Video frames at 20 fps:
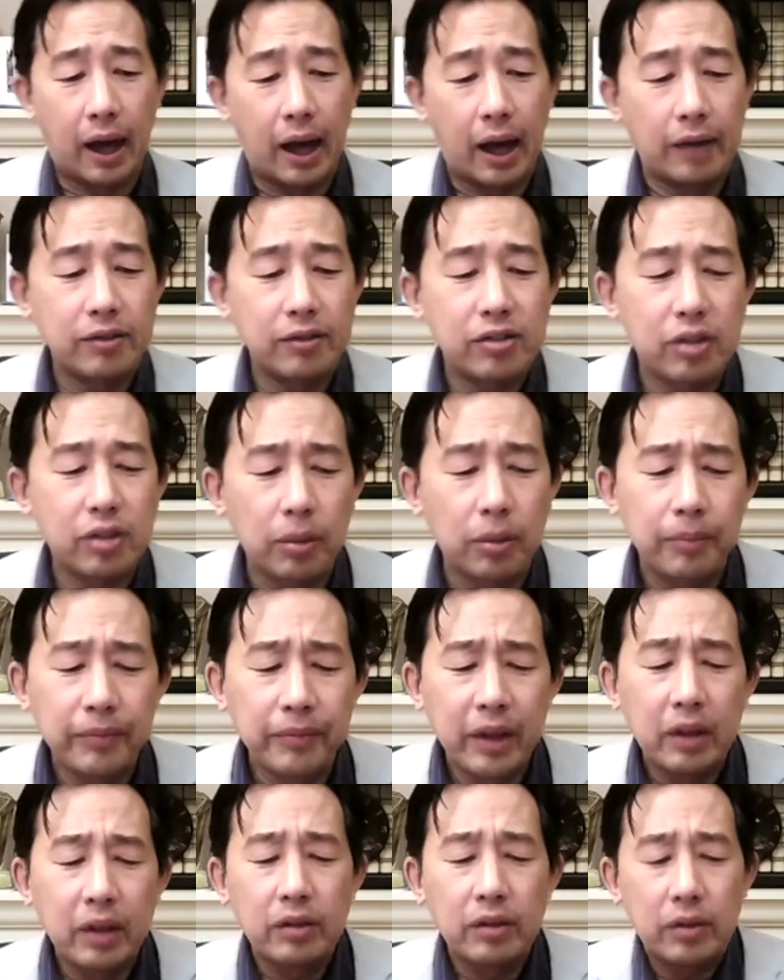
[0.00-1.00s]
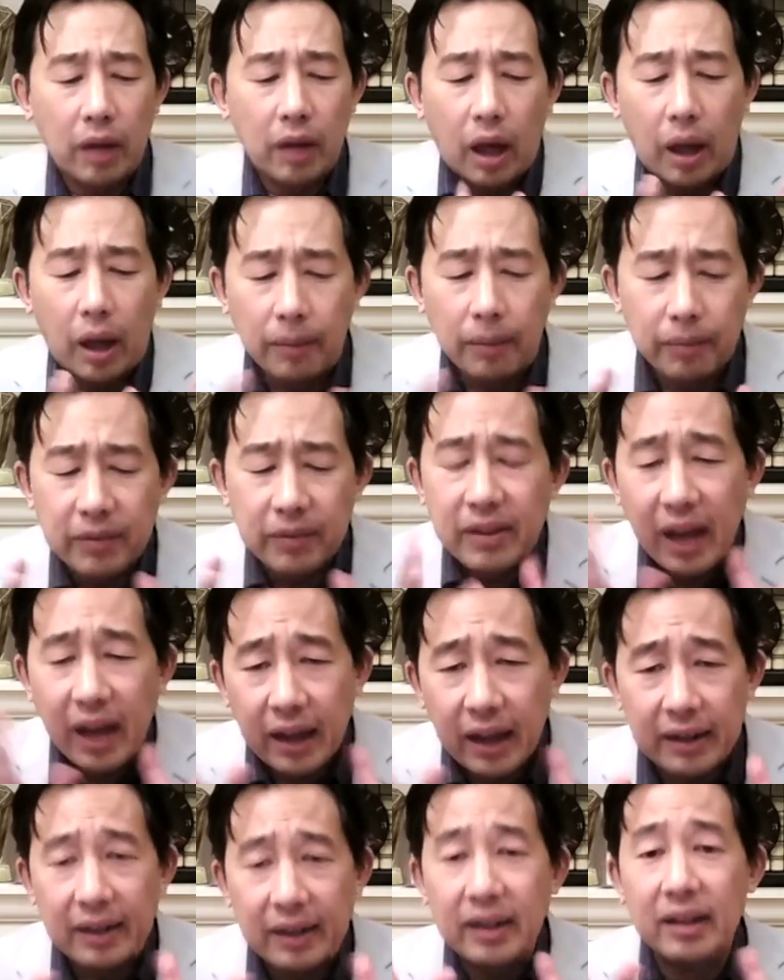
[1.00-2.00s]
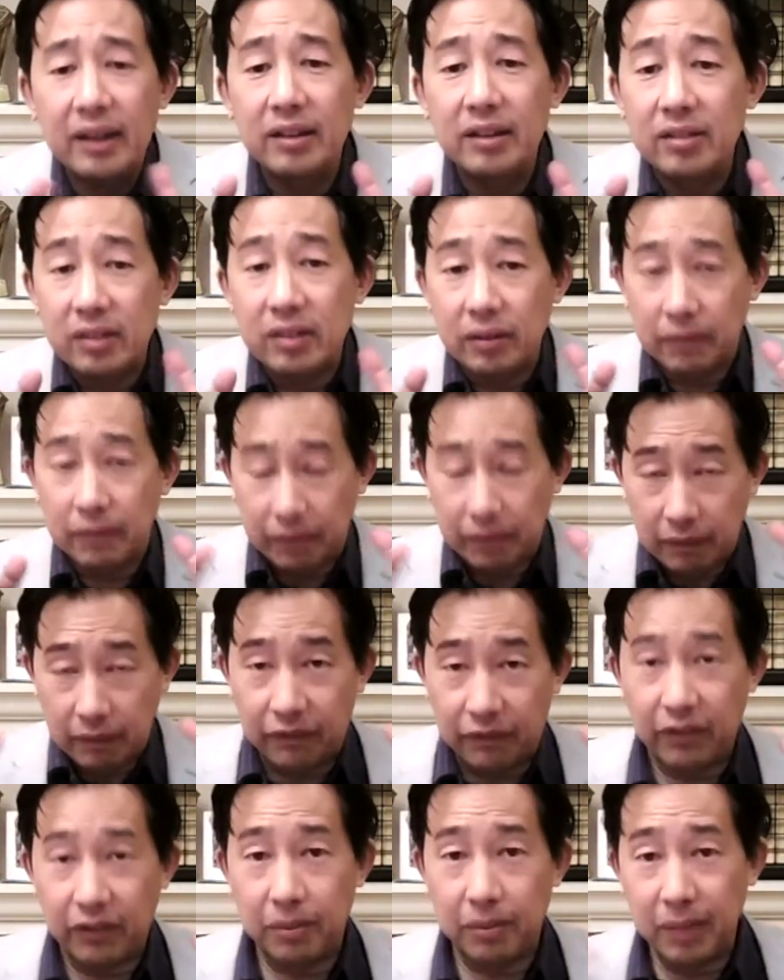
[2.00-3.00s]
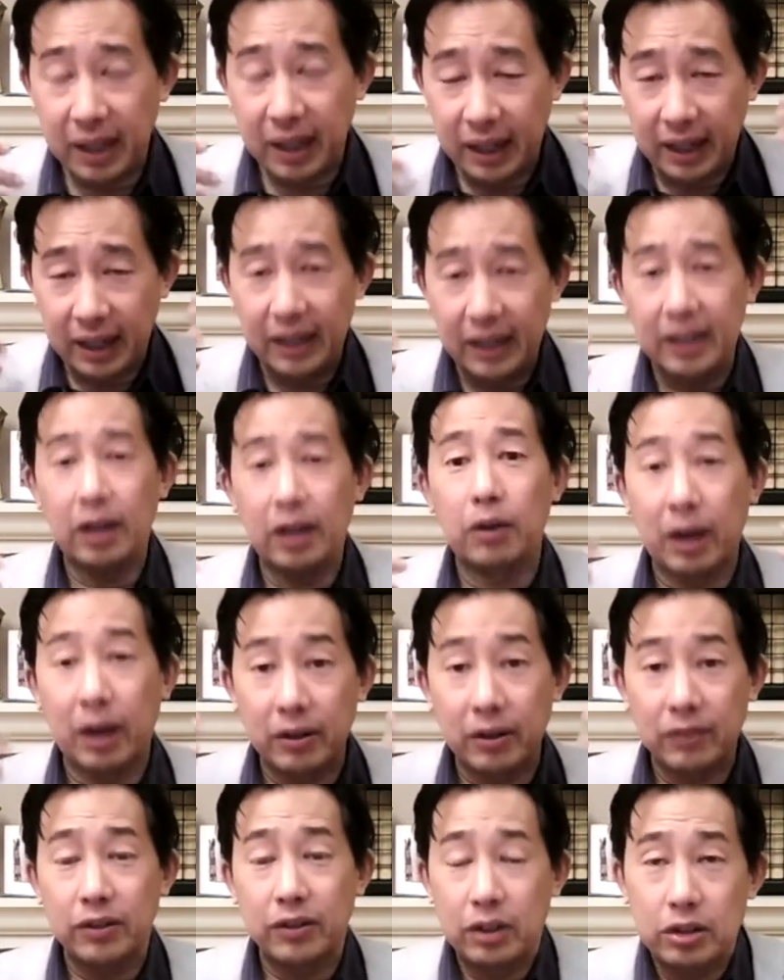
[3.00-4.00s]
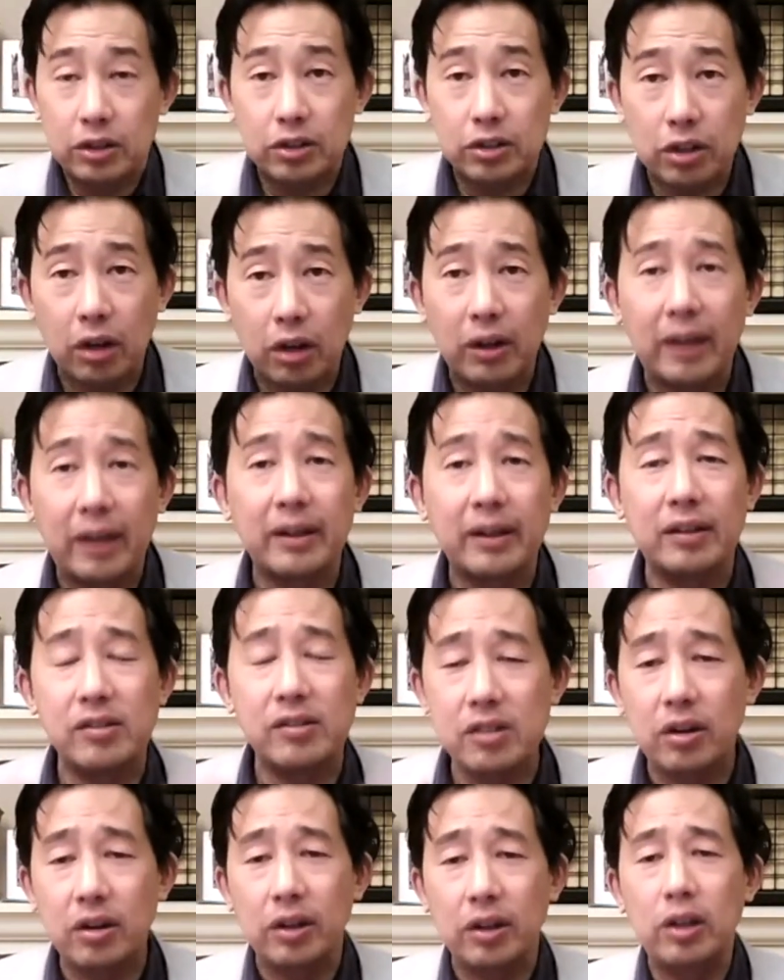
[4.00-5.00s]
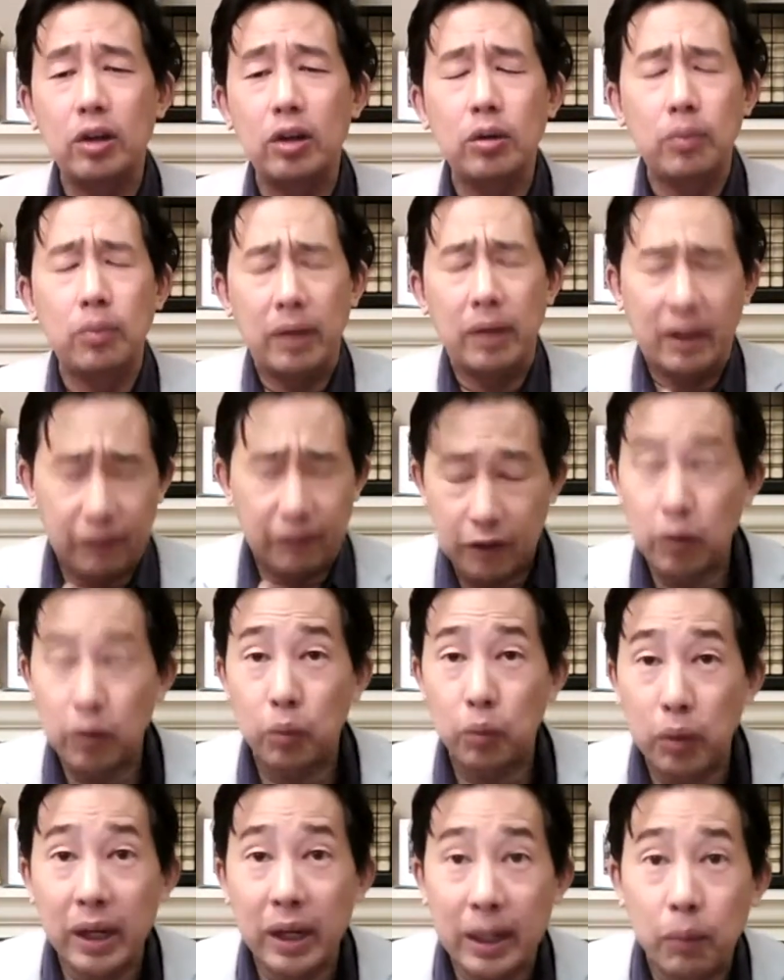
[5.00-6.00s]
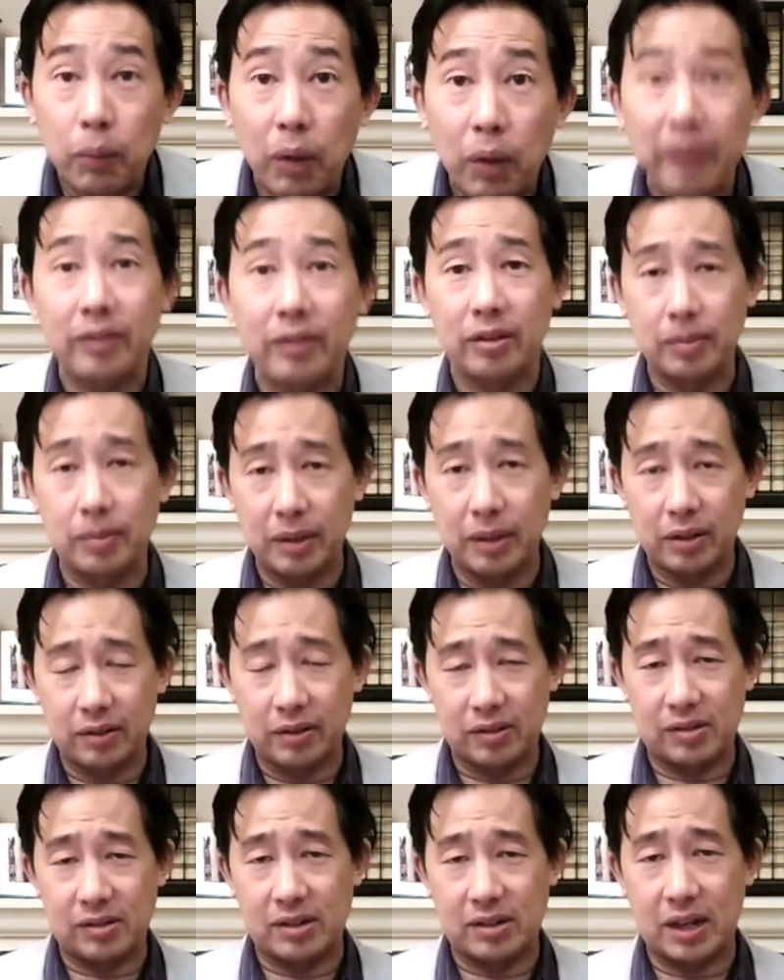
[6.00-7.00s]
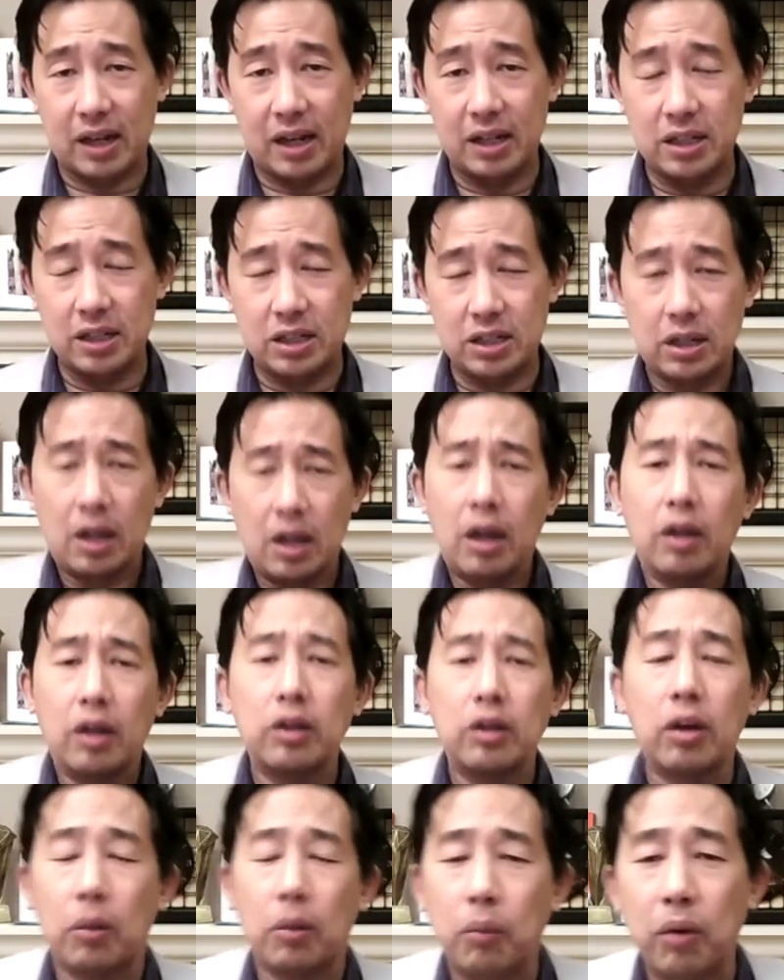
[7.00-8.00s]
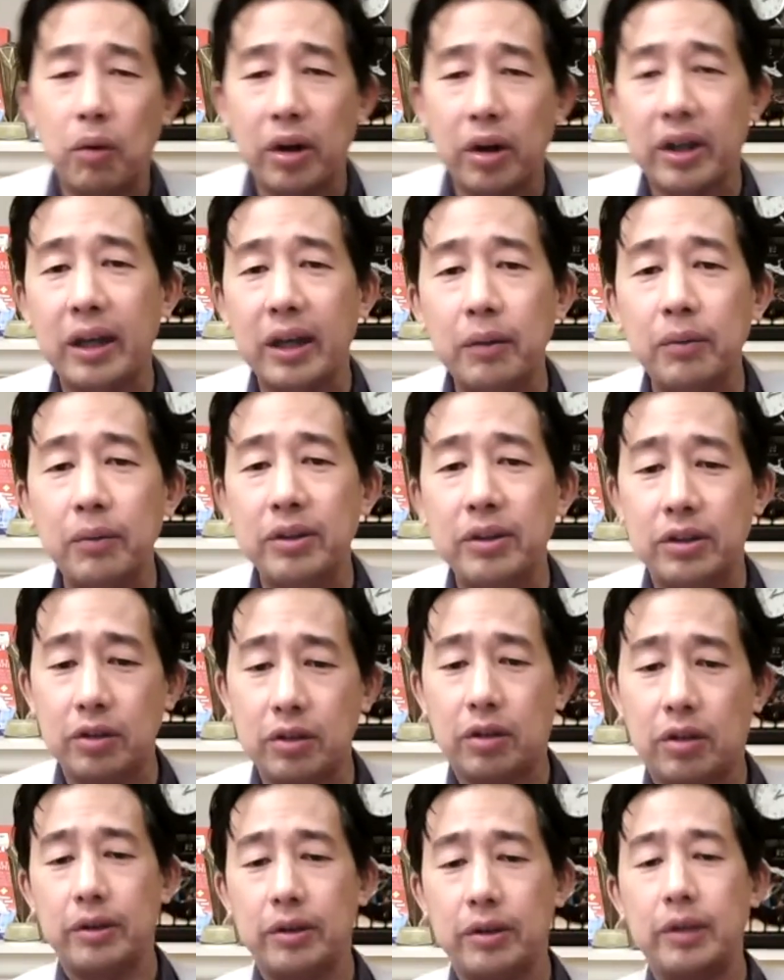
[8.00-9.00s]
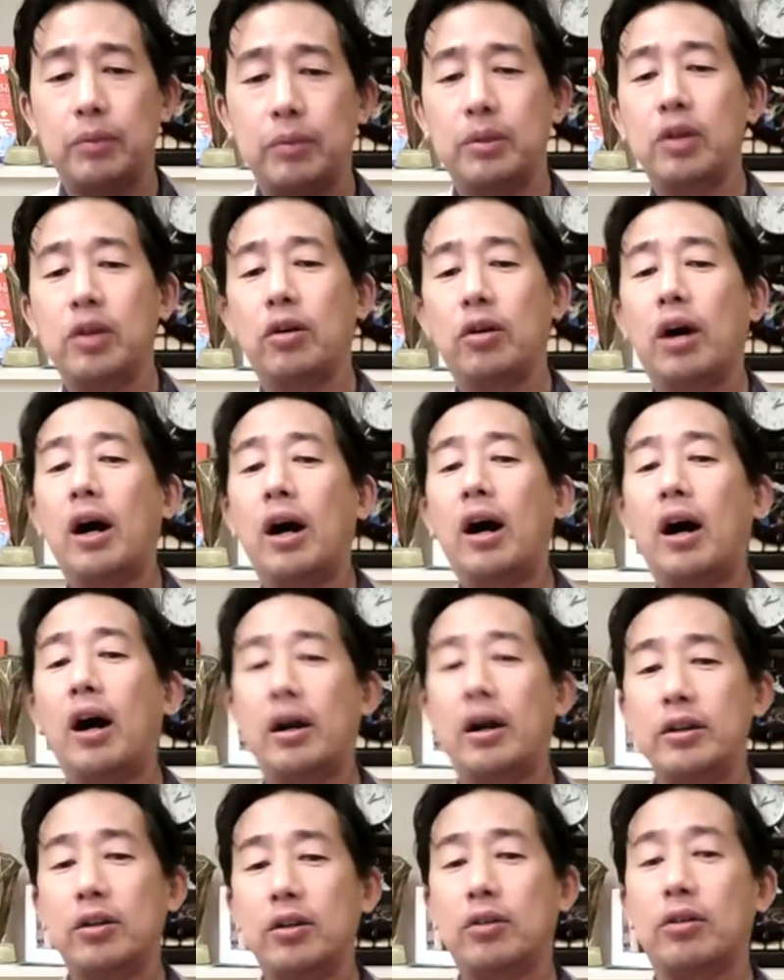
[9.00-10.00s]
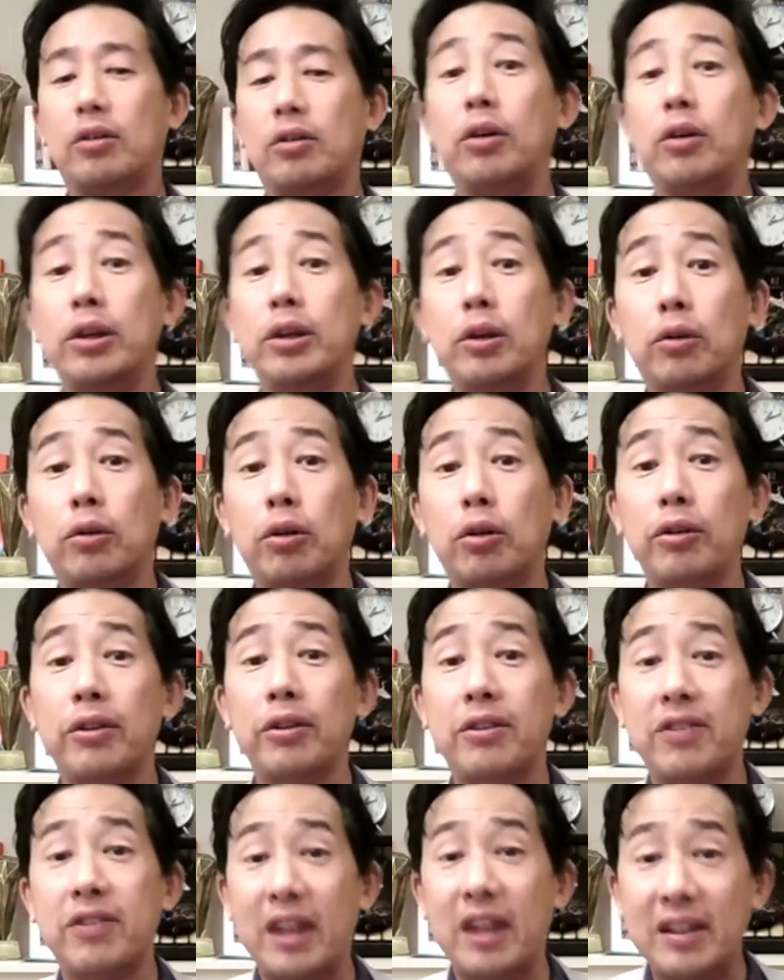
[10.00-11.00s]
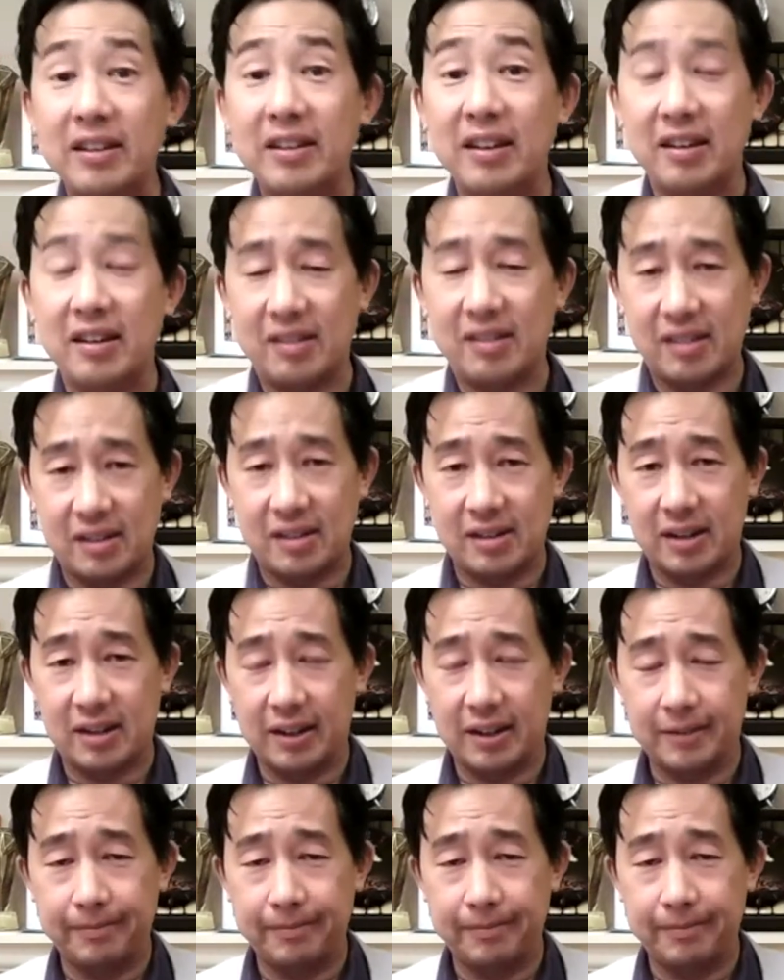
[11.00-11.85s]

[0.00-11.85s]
So that is, for me, ego out of control, and it's not you if you really want to be on stage, not working with your heart, your authenticity.